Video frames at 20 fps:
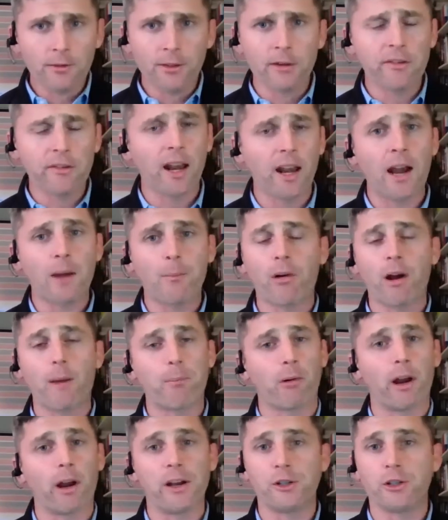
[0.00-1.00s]
there's a lot of
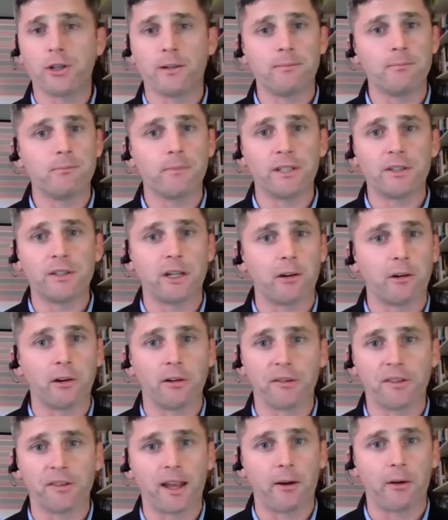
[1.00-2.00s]
preparation
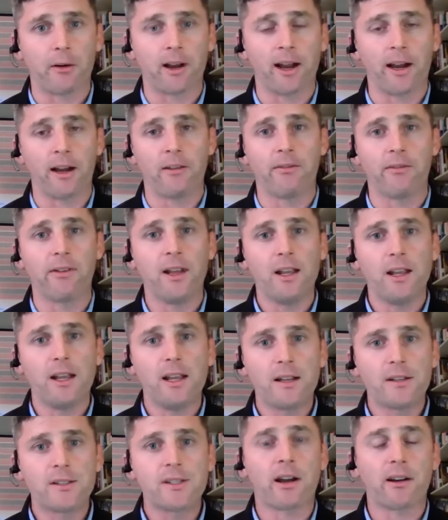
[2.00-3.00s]
materials that are kind of
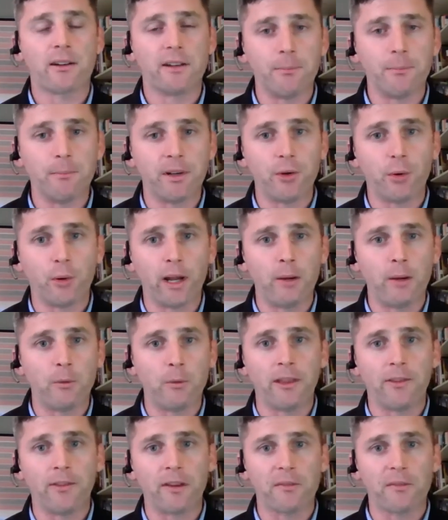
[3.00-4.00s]
tucked in between
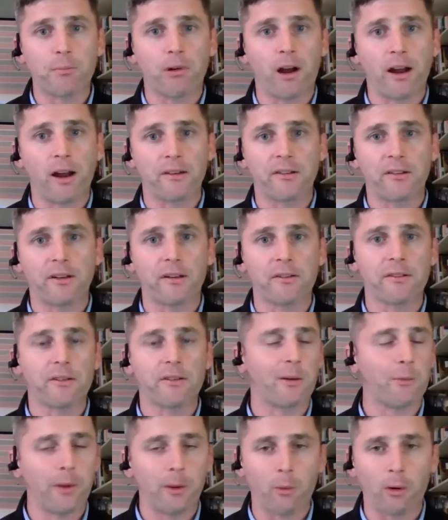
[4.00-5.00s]
within this
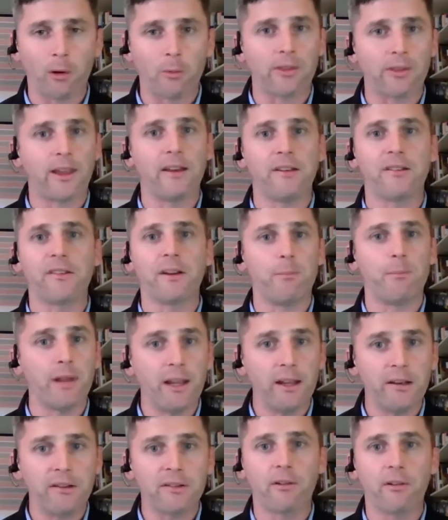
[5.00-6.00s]
process. You know, we work with
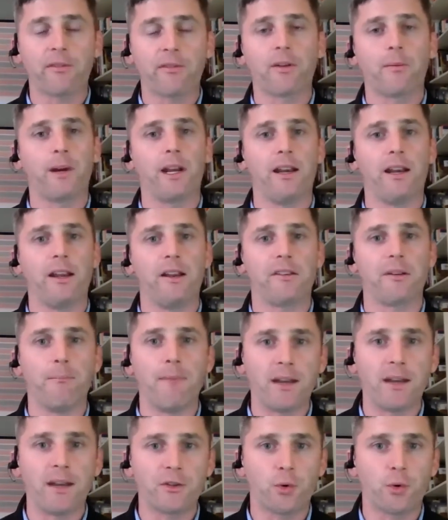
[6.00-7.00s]
ACP, so if somebody needs a
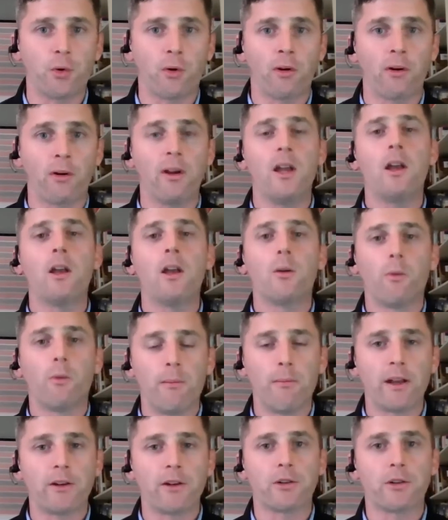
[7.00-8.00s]
mentor,
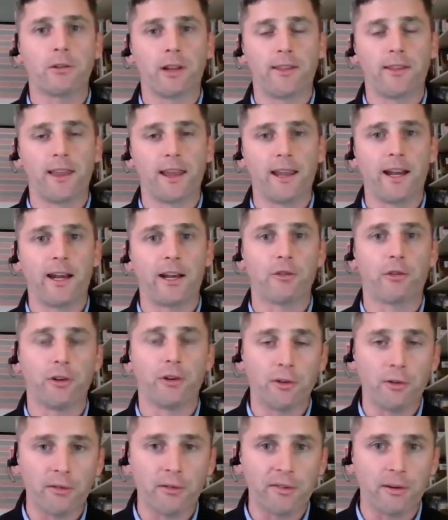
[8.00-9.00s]
we make sure that they get
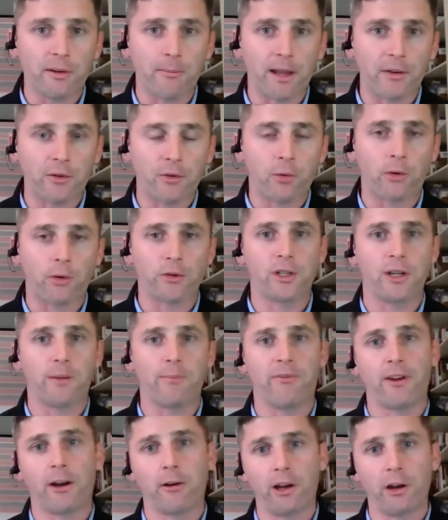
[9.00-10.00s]
introduced to
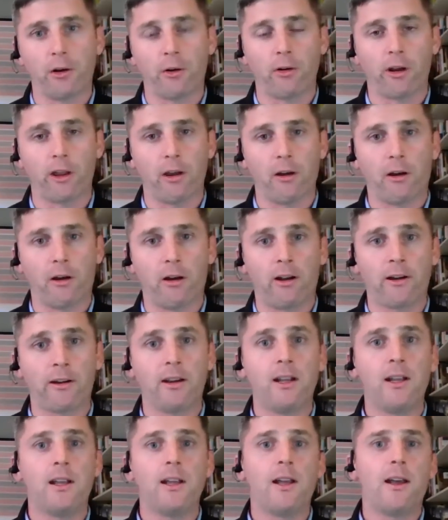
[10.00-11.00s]
mentorship very early on.
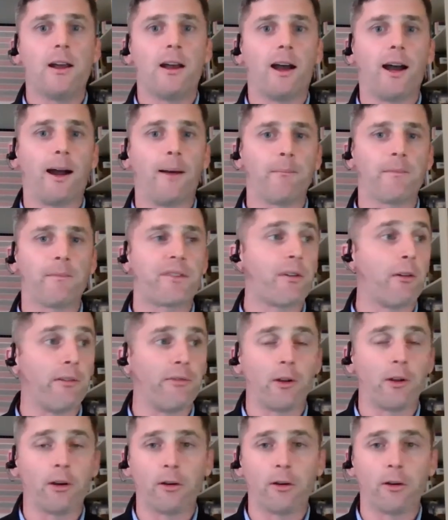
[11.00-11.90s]
Um, so if